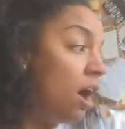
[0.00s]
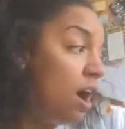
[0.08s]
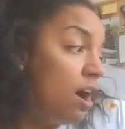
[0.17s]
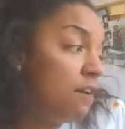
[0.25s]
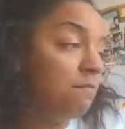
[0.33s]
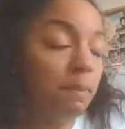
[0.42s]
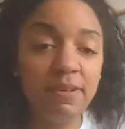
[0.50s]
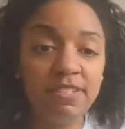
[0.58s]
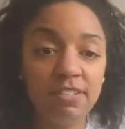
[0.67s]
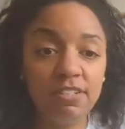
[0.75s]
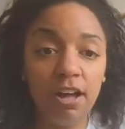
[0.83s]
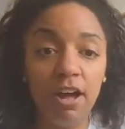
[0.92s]
Half my
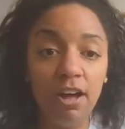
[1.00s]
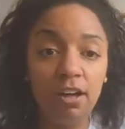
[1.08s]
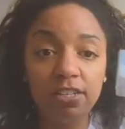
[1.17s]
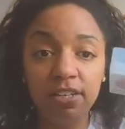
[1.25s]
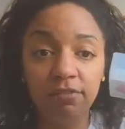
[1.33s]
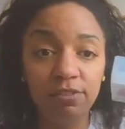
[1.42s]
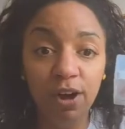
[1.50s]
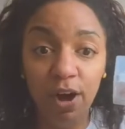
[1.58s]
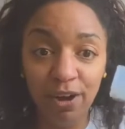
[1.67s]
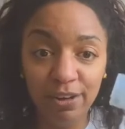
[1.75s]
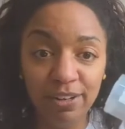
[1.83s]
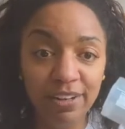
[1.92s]
business cards have
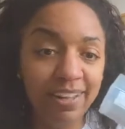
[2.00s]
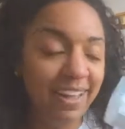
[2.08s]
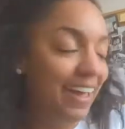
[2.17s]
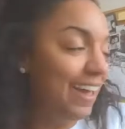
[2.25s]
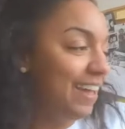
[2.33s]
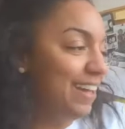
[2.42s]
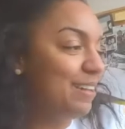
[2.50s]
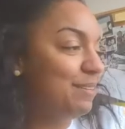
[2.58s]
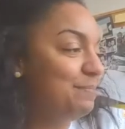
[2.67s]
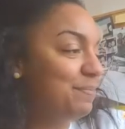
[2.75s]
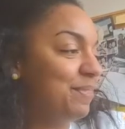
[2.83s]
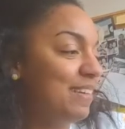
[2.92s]
gone.
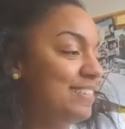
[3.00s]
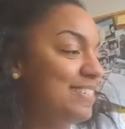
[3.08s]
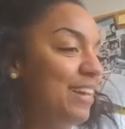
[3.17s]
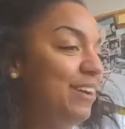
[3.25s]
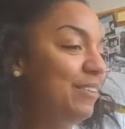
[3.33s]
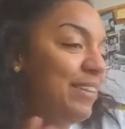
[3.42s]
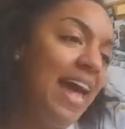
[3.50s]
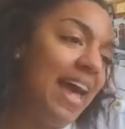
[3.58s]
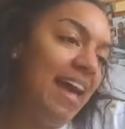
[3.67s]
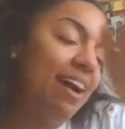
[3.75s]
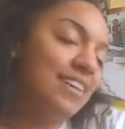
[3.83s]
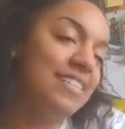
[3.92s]
So
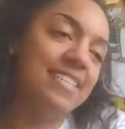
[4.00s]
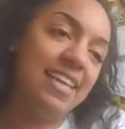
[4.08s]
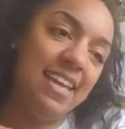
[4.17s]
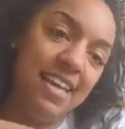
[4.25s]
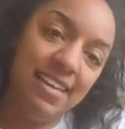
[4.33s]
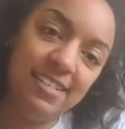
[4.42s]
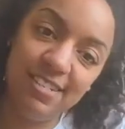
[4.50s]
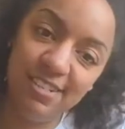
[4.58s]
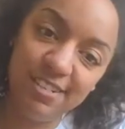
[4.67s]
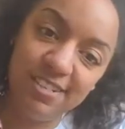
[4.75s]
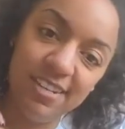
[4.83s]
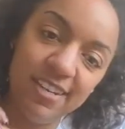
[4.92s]
yeah, honestly,
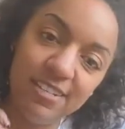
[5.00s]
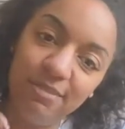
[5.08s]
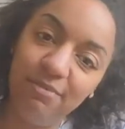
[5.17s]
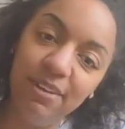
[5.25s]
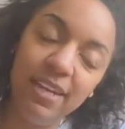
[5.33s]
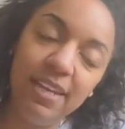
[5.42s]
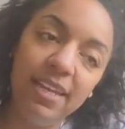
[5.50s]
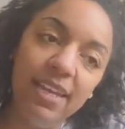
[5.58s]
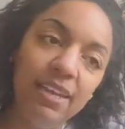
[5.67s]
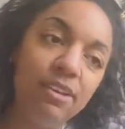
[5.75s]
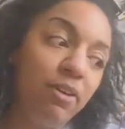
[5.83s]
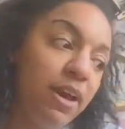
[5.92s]
it's a
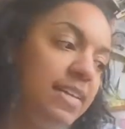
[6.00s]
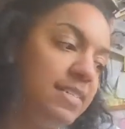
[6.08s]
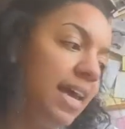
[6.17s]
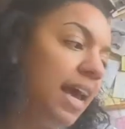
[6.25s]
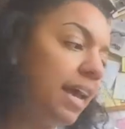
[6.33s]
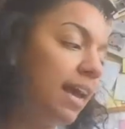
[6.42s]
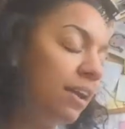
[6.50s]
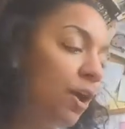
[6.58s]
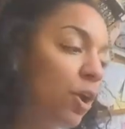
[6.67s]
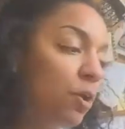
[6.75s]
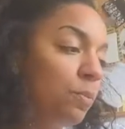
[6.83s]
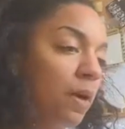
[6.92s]
really great day, and I
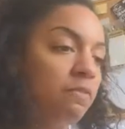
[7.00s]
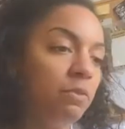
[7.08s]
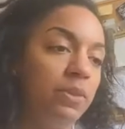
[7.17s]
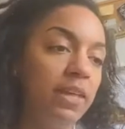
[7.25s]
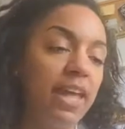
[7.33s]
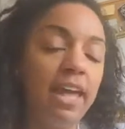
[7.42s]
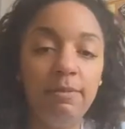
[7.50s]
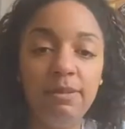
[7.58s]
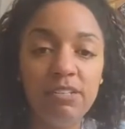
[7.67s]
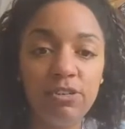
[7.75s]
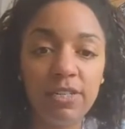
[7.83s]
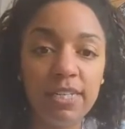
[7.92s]
hope everyone that came
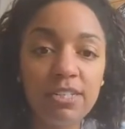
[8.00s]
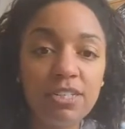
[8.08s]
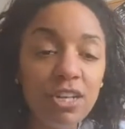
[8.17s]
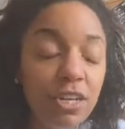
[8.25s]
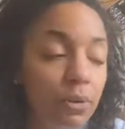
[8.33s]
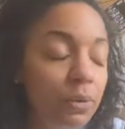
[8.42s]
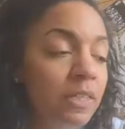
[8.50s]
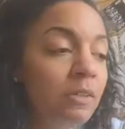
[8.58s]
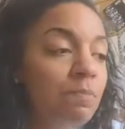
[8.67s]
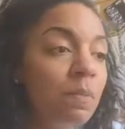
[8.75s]
enjoyed it too.